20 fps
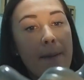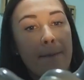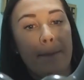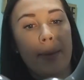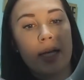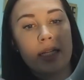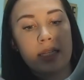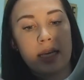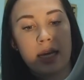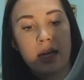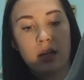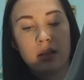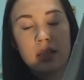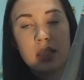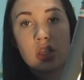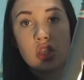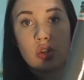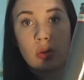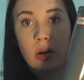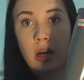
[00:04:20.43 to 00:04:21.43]
But I got
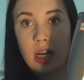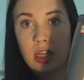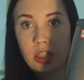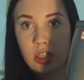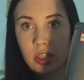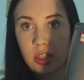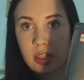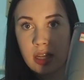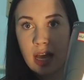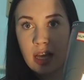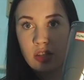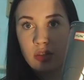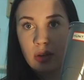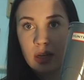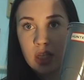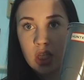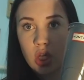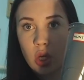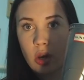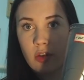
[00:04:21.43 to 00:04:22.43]
these short hunters. As you
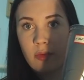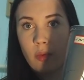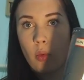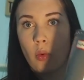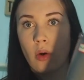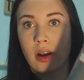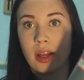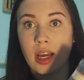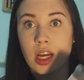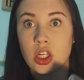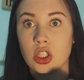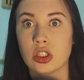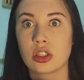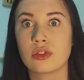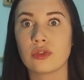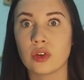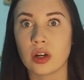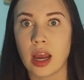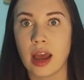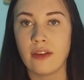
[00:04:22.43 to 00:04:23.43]
guys know, I've been wanting hunters
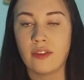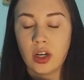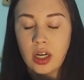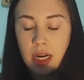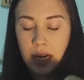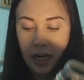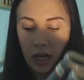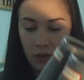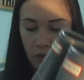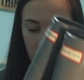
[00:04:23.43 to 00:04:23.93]
forever and I